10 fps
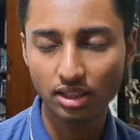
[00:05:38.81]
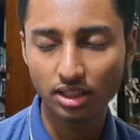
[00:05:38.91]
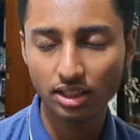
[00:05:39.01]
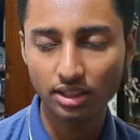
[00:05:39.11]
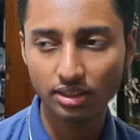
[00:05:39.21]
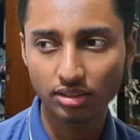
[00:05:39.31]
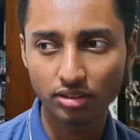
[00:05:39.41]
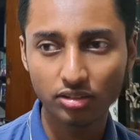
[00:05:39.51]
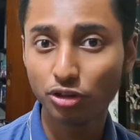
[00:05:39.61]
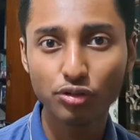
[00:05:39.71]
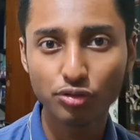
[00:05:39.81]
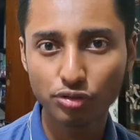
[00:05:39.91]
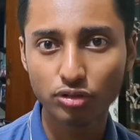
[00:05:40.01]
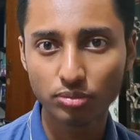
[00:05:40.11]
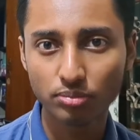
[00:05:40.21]
and
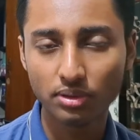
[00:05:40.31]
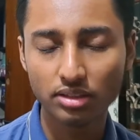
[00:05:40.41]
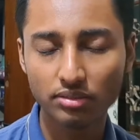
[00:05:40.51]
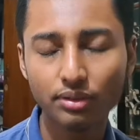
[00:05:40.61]
2004, by the way.